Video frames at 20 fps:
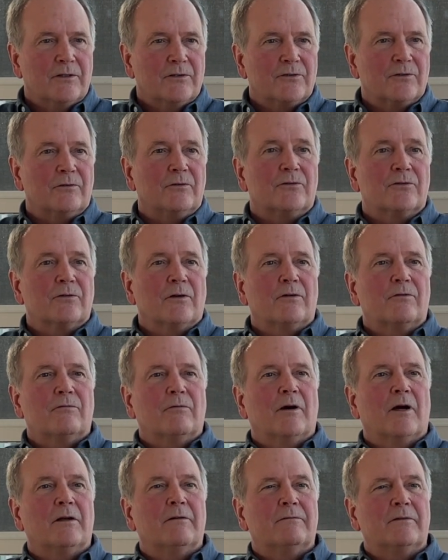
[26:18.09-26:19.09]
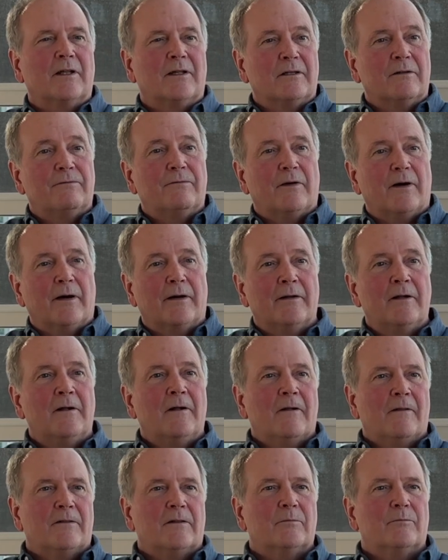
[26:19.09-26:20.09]
So you start to identify
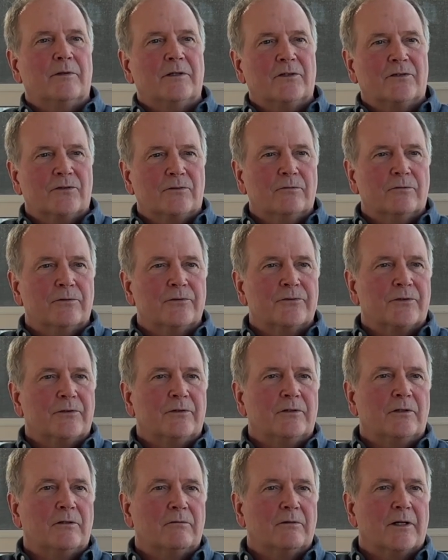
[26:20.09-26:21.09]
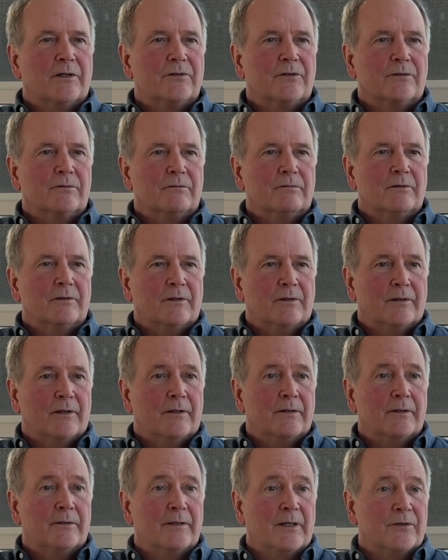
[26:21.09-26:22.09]
the big schools in the US
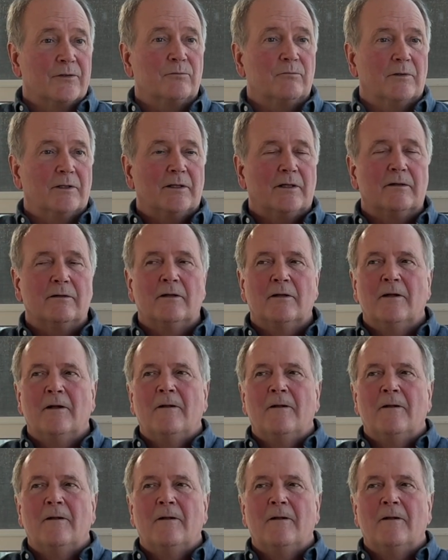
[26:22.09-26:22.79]
as well.